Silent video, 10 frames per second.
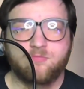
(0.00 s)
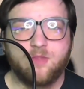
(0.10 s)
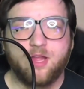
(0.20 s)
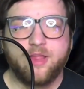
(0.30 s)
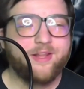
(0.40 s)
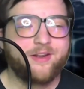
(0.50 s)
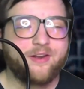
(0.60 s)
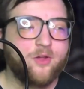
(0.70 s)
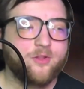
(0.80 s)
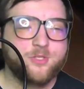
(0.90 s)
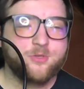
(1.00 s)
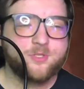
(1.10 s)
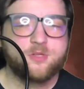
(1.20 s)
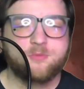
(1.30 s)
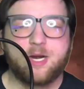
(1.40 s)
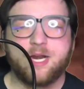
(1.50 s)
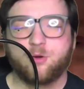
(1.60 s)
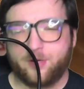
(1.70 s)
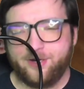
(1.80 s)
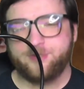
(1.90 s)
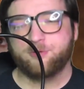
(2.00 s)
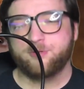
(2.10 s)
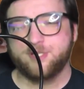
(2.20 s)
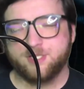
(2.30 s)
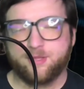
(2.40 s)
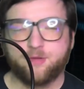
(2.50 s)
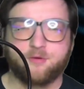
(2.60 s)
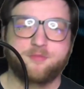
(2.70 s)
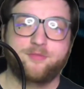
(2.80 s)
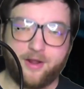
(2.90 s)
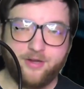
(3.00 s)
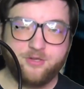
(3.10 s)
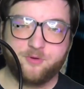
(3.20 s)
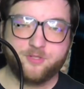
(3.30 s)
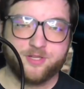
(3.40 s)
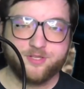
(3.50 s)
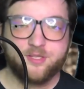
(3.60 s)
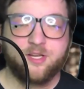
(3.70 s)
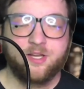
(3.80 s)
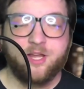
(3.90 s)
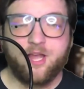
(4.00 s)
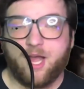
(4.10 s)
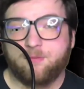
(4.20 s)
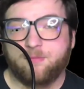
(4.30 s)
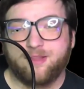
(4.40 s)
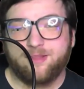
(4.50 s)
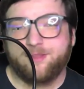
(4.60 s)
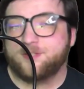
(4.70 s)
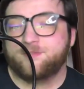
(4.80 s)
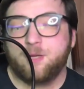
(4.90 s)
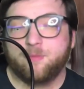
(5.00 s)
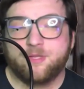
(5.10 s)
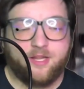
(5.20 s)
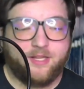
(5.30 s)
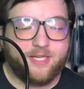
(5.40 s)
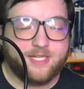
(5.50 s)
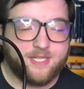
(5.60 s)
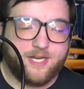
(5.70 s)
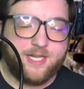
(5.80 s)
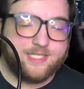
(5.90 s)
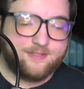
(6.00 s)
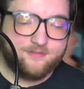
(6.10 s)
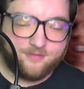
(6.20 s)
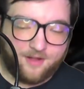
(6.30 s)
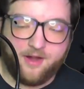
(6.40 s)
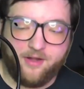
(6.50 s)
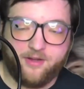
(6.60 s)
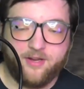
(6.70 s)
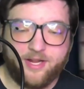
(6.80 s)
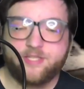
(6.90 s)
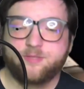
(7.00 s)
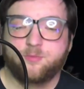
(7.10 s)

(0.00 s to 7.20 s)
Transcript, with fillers: Again, all these choices were not great choices, but they were fine choices. I this film is like I said is fine. It's